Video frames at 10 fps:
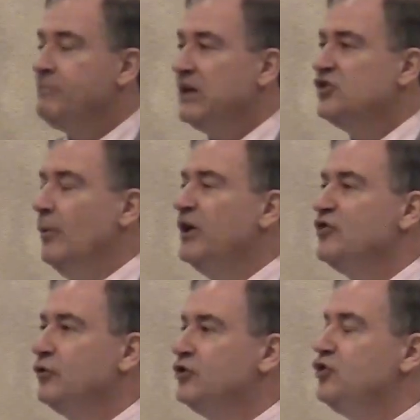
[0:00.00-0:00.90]
So much
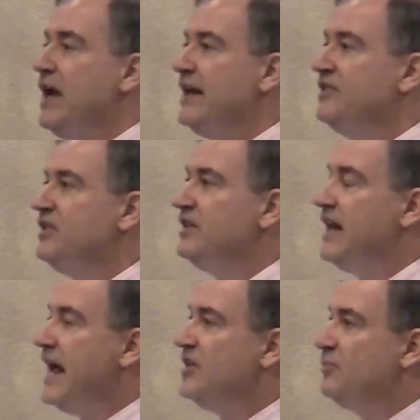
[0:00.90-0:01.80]
of Christianity
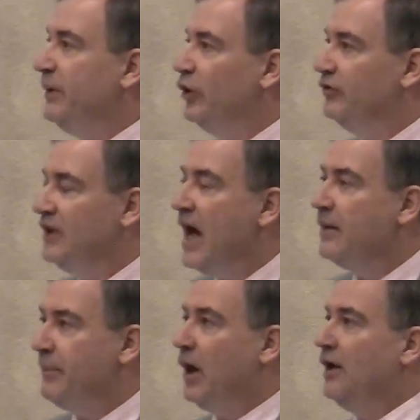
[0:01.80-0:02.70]
today is built not
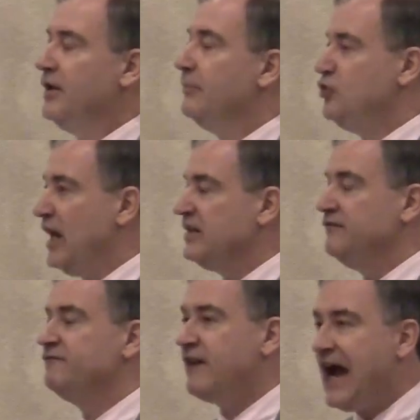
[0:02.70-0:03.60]
upon
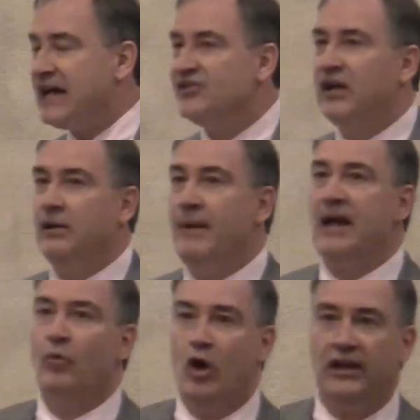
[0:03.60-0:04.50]
objective facts like a
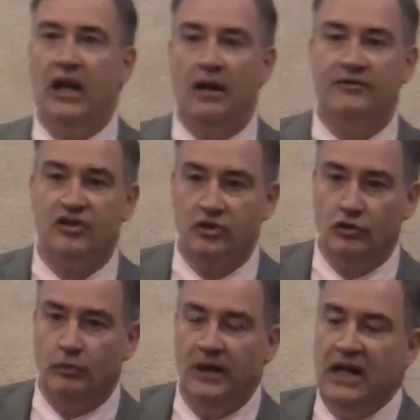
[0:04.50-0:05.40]
man walking out of a
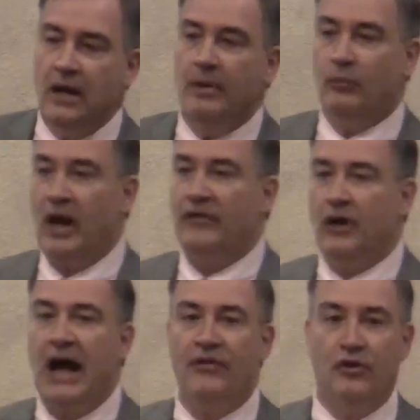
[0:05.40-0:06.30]
tomb, but rather
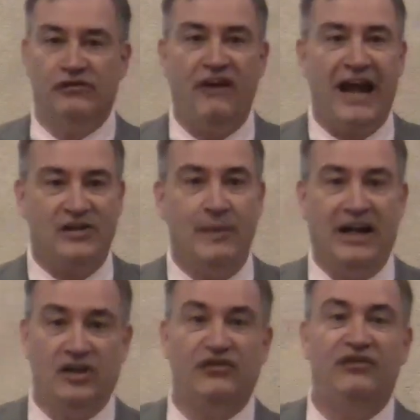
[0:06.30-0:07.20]
how those facts
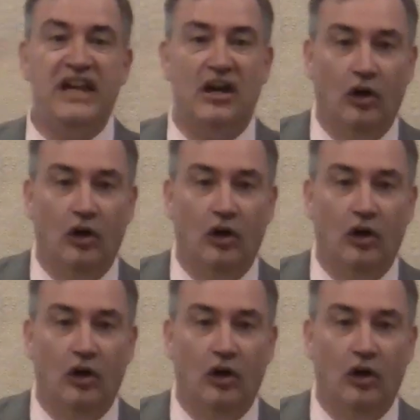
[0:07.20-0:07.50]
make us feel